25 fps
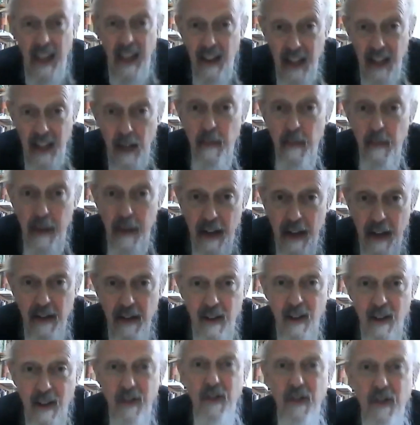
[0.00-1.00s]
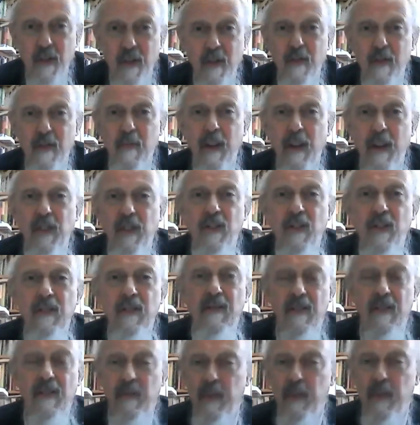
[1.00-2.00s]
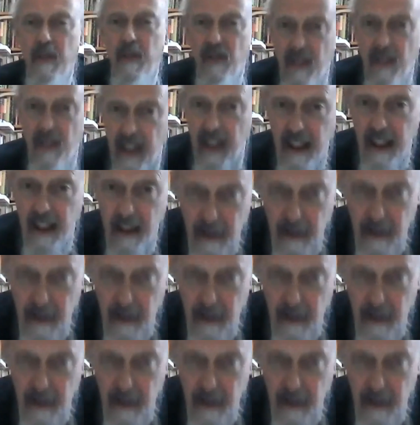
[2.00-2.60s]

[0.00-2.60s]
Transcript: that pathological dimension personality.